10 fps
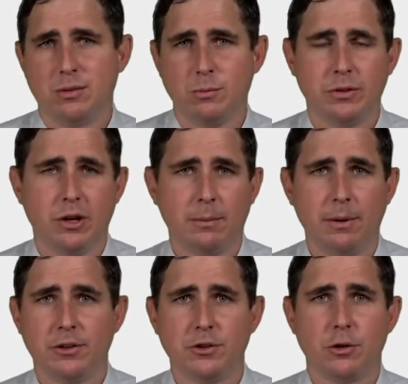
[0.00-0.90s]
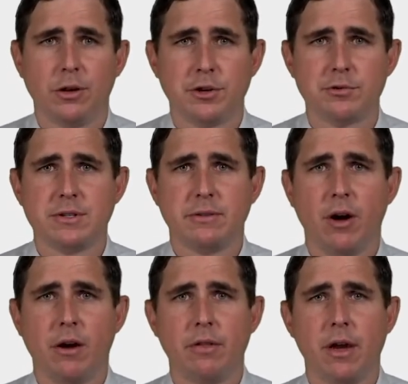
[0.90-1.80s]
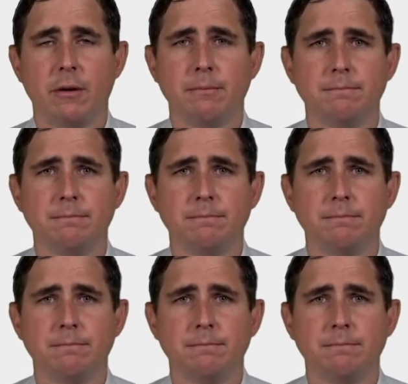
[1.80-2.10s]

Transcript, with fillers: We'll talk about the journal entries involved there.